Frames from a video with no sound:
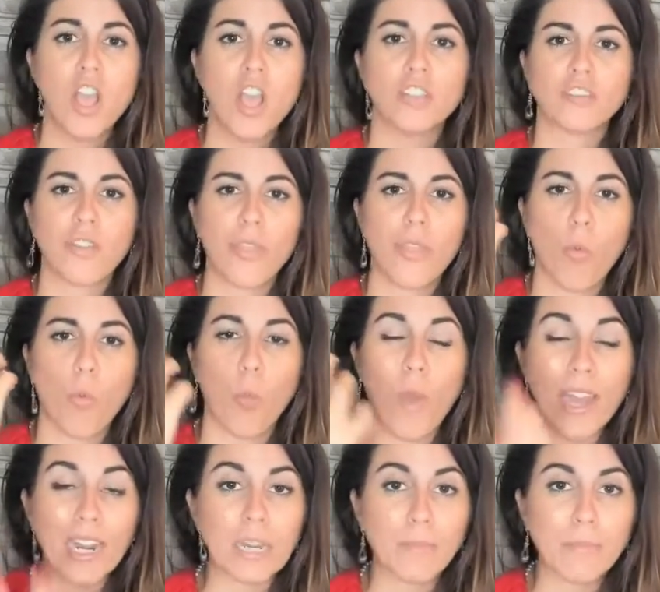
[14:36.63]
So the
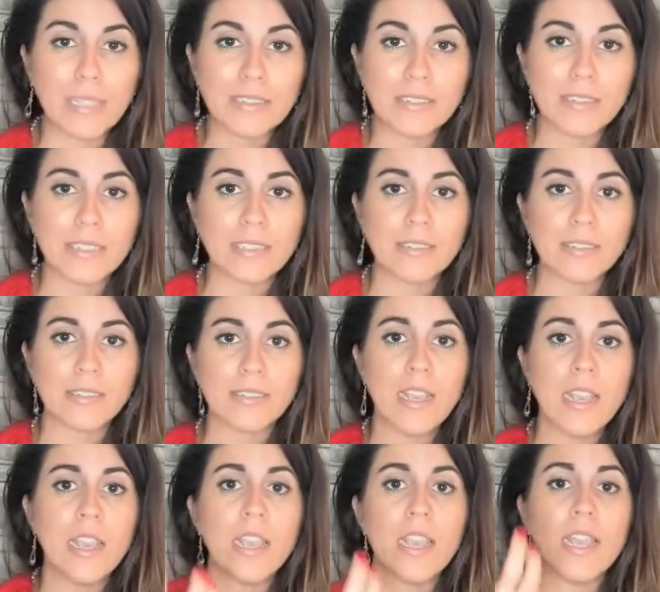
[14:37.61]
wedding business
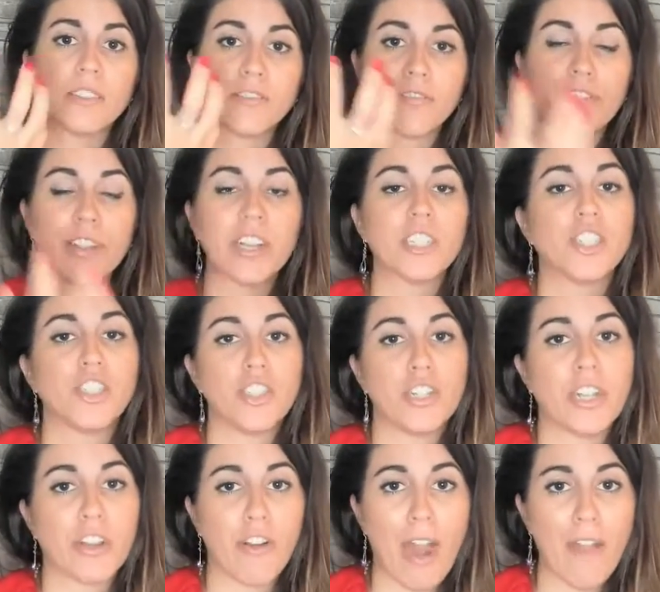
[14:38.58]
is very
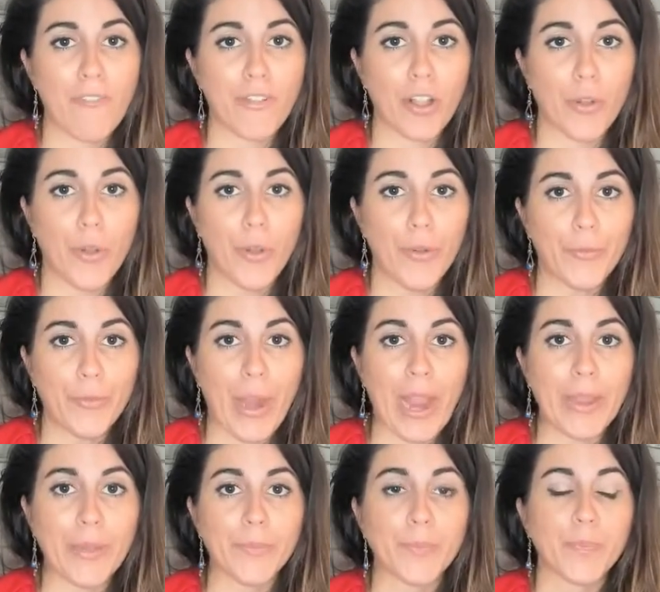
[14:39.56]
geographical,
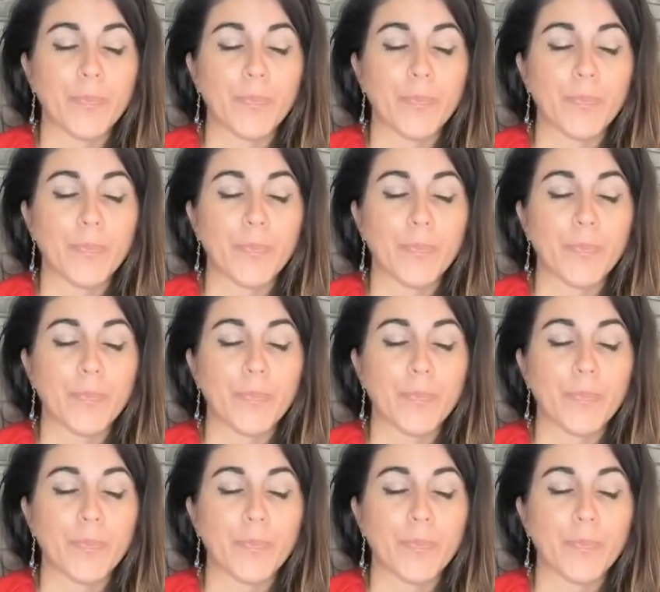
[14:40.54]
right?